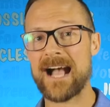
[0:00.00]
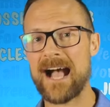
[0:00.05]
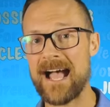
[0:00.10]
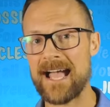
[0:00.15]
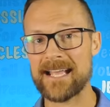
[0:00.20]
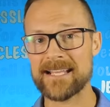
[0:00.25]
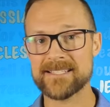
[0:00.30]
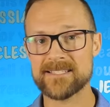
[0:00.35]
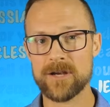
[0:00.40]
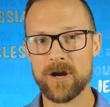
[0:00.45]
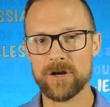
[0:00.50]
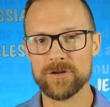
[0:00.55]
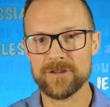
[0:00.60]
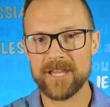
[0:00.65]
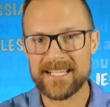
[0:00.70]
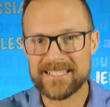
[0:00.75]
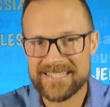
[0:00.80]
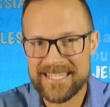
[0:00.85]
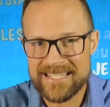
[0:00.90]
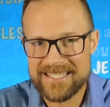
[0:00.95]
guides are
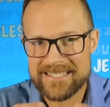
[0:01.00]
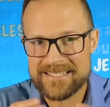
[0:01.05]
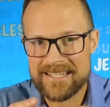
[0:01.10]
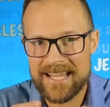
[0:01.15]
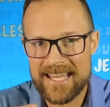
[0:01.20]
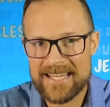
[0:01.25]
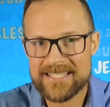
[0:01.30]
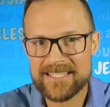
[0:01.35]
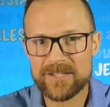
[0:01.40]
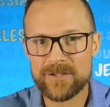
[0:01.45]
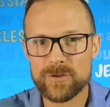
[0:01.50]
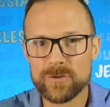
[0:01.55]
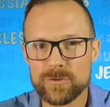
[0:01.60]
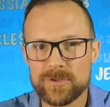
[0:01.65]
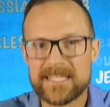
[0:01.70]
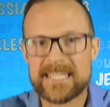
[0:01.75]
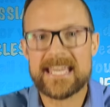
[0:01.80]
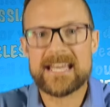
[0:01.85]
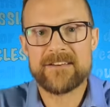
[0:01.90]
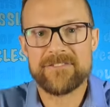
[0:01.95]
like this nice little
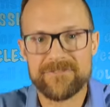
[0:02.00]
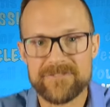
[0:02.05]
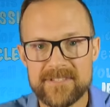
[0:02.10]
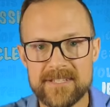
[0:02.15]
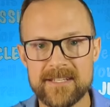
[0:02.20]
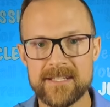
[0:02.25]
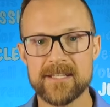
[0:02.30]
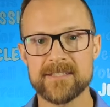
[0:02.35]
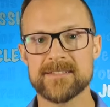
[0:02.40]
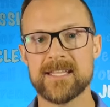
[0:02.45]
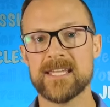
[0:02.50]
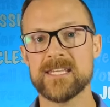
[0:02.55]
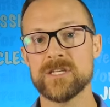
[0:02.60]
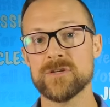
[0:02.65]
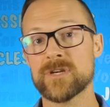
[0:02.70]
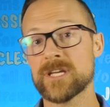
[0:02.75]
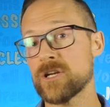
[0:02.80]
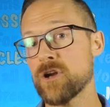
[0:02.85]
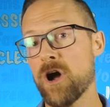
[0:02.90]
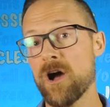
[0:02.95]
gift that
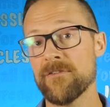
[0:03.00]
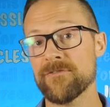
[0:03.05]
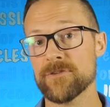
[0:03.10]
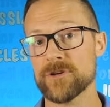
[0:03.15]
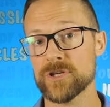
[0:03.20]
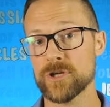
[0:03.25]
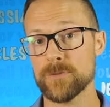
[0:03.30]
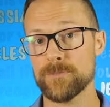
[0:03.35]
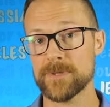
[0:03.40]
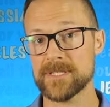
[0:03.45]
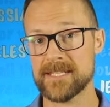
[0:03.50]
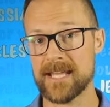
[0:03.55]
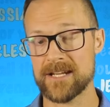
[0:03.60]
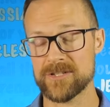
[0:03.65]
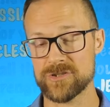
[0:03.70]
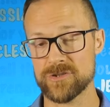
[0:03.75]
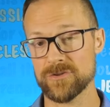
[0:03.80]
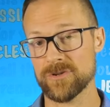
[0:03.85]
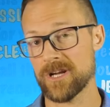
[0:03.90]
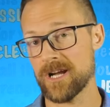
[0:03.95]
you can offer your
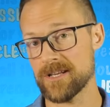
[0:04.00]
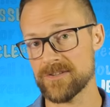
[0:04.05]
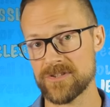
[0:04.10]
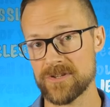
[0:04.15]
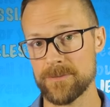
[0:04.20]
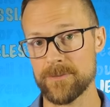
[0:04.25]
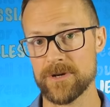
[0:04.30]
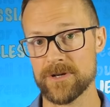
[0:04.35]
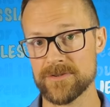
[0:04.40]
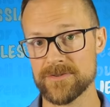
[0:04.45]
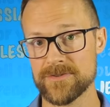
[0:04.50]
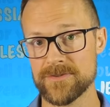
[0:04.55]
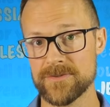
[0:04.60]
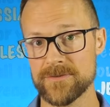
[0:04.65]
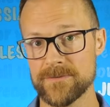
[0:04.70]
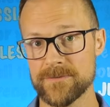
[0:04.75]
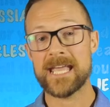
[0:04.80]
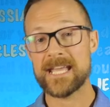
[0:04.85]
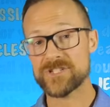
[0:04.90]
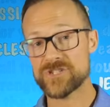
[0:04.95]
potential customers.
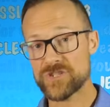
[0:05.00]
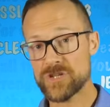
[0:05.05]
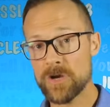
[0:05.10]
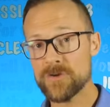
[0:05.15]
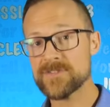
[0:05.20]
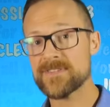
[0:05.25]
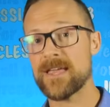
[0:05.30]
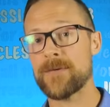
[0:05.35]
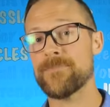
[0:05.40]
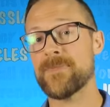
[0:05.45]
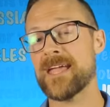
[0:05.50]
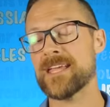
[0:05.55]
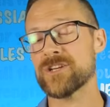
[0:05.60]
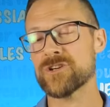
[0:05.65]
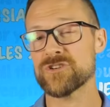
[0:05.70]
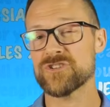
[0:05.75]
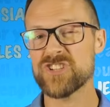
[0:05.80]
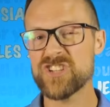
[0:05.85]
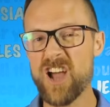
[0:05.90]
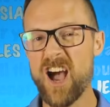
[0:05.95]
It shows them that
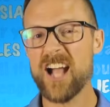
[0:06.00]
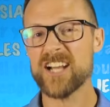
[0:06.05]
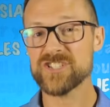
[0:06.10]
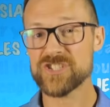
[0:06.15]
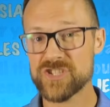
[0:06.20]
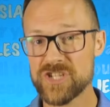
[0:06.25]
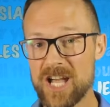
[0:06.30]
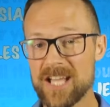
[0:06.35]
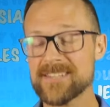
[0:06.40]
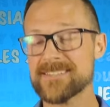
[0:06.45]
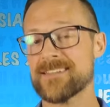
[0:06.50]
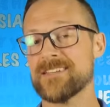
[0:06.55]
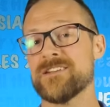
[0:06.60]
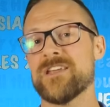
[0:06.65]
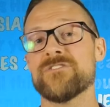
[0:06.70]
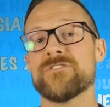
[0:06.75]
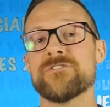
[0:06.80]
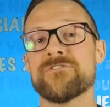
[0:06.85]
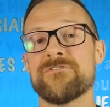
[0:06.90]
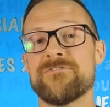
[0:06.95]
you're not just
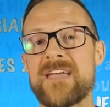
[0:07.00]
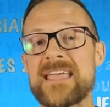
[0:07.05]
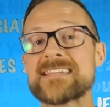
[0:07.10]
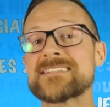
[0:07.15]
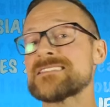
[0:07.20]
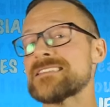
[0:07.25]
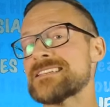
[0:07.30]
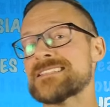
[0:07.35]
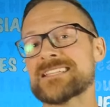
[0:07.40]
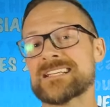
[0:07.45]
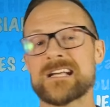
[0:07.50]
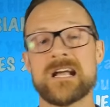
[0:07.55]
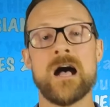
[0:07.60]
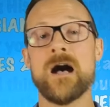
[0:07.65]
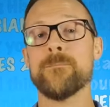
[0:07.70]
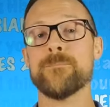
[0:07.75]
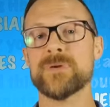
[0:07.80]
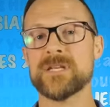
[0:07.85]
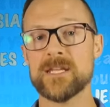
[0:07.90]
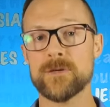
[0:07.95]
another faceless
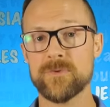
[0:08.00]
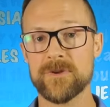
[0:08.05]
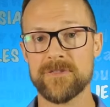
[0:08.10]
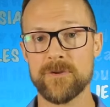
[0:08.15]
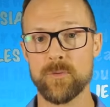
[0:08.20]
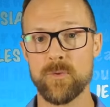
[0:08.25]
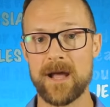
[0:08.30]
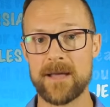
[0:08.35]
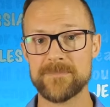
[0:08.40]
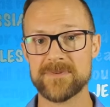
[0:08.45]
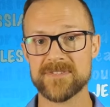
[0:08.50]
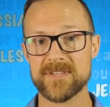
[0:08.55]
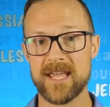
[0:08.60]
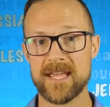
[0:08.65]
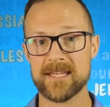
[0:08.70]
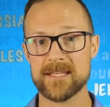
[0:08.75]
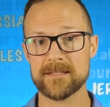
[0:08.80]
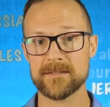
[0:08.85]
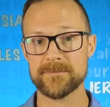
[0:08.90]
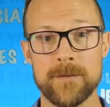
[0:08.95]
company with a
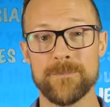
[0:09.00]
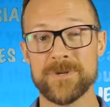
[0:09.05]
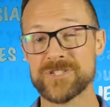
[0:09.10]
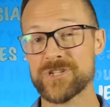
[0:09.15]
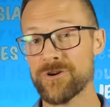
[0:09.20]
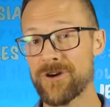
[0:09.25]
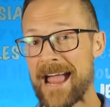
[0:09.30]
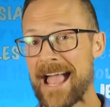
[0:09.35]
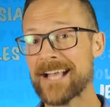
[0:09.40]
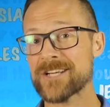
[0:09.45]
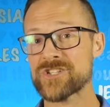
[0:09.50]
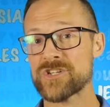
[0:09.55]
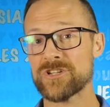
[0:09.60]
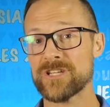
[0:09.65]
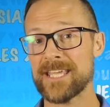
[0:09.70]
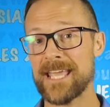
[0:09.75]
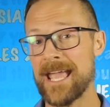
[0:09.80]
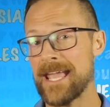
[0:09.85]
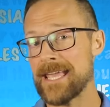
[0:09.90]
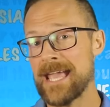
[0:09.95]
website, but you're
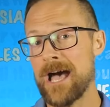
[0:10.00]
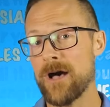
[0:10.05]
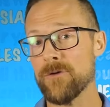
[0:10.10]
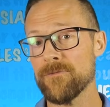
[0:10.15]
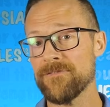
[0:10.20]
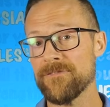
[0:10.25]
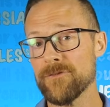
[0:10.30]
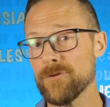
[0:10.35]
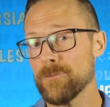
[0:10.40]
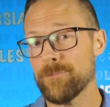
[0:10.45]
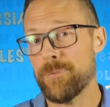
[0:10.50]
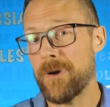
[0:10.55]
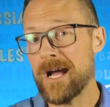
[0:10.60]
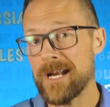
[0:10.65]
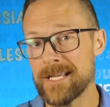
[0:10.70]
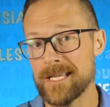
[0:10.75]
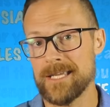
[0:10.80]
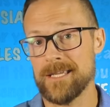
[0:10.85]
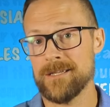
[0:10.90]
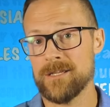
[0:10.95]
actually a helpful
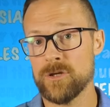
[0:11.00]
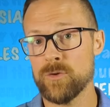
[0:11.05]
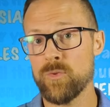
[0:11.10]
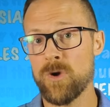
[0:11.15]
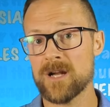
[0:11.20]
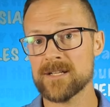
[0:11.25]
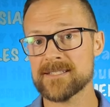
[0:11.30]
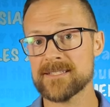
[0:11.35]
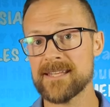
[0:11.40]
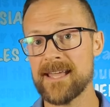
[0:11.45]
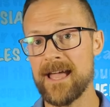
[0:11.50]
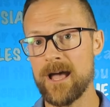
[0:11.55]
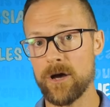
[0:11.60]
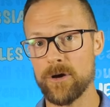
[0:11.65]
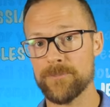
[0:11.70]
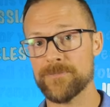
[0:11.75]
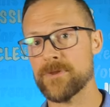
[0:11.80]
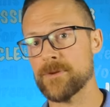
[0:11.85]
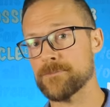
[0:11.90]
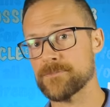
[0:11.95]
buddy who wants to
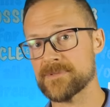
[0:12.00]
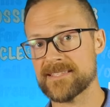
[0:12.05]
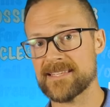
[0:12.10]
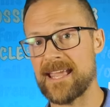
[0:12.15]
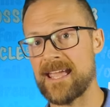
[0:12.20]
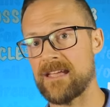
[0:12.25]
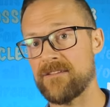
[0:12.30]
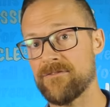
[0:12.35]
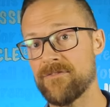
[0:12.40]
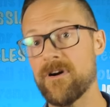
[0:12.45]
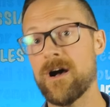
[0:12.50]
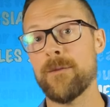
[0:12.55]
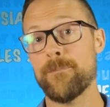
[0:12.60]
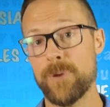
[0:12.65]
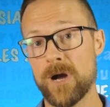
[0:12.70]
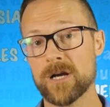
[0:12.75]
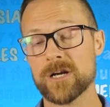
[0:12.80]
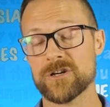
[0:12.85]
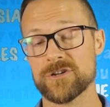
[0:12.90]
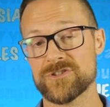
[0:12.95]
help them save a
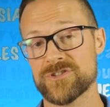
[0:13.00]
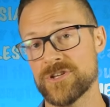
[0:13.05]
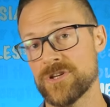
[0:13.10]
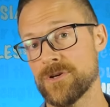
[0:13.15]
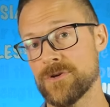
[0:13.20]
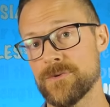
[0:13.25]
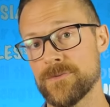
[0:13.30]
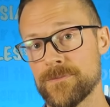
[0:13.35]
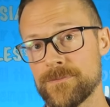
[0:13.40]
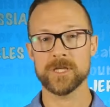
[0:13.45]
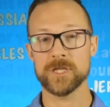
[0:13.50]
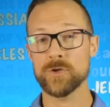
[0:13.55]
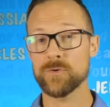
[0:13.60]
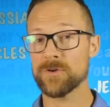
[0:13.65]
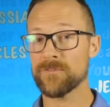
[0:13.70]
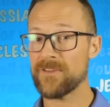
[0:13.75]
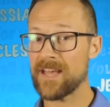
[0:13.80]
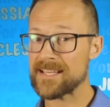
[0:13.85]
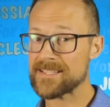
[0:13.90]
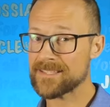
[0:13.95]
buck or two. You
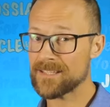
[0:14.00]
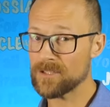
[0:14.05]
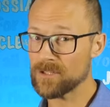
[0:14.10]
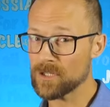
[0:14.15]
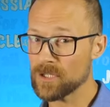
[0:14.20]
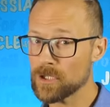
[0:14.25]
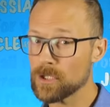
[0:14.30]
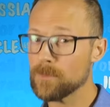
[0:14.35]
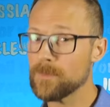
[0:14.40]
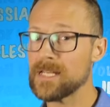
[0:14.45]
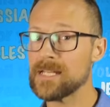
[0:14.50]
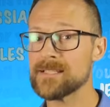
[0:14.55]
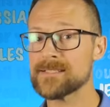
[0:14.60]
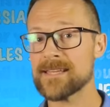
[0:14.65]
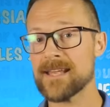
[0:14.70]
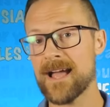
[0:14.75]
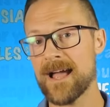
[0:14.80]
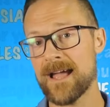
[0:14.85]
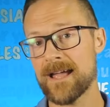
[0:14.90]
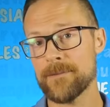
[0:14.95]
invest a little bit of
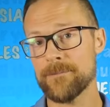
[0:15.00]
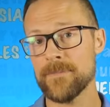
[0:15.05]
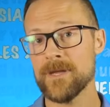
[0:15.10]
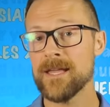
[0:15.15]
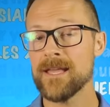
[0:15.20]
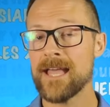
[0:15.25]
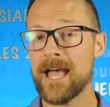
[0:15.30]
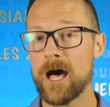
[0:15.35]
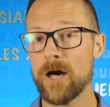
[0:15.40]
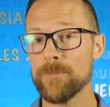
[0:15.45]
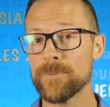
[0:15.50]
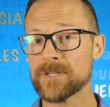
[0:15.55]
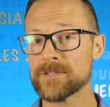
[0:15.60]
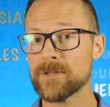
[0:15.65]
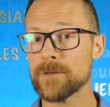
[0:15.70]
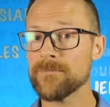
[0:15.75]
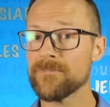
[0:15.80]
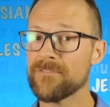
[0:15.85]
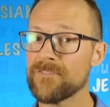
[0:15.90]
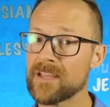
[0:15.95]
time helping
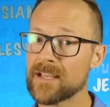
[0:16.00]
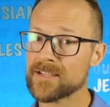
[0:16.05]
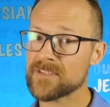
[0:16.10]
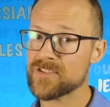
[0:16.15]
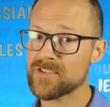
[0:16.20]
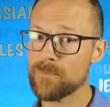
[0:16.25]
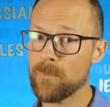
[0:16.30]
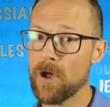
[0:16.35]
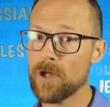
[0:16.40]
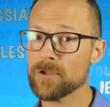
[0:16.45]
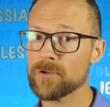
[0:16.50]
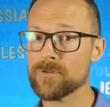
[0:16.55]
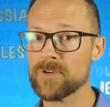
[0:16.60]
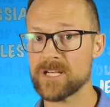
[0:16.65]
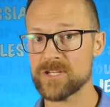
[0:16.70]
them fix smaller